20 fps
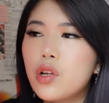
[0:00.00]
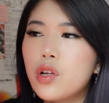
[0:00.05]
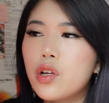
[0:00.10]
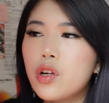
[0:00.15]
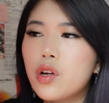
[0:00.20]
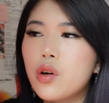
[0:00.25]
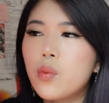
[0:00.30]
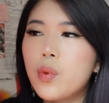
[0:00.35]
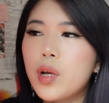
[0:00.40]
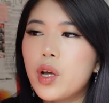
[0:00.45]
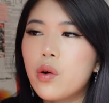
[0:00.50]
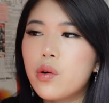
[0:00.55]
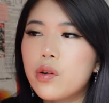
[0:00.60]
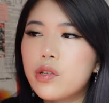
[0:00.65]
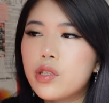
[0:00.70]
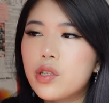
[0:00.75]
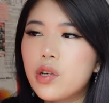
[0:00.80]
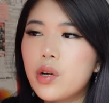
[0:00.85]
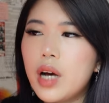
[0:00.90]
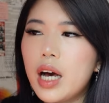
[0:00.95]
you know, we
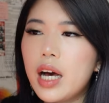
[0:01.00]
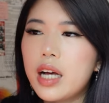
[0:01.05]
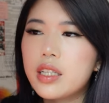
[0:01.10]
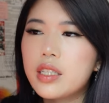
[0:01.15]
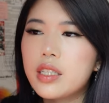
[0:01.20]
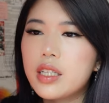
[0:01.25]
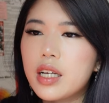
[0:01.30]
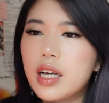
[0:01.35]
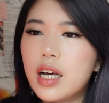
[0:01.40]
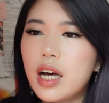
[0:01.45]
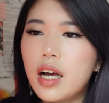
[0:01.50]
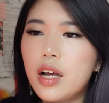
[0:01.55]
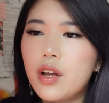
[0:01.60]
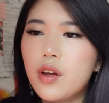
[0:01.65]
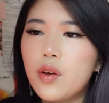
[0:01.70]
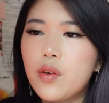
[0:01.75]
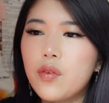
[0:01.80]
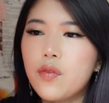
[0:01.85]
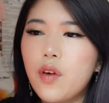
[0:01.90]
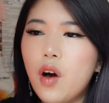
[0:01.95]
also had to kind
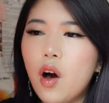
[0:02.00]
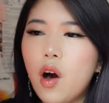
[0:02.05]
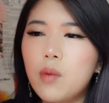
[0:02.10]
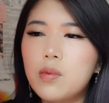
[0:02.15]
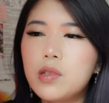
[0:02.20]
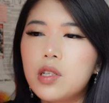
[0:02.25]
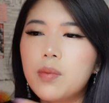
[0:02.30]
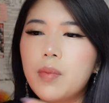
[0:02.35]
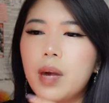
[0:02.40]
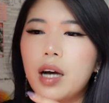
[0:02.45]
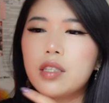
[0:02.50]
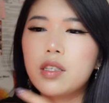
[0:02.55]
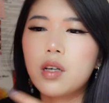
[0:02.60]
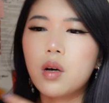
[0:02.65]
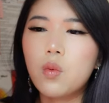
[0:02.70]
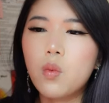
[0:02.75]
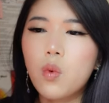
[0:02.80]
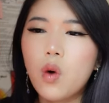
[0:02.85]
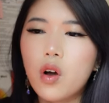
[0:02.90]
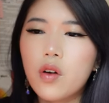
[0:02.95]
of optimize
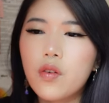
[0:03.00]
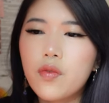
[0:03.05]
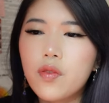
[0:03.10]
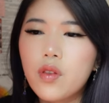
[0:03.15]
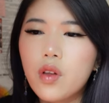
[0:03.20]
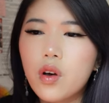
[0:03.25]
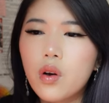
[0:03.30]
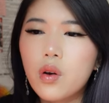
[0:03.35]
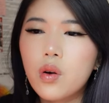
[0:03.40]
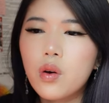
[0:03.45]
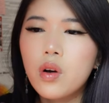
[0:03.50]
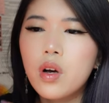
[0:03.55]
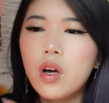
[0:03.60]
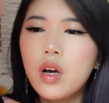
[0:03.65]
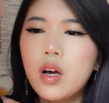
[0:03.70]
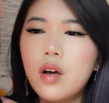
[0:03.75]
our workflow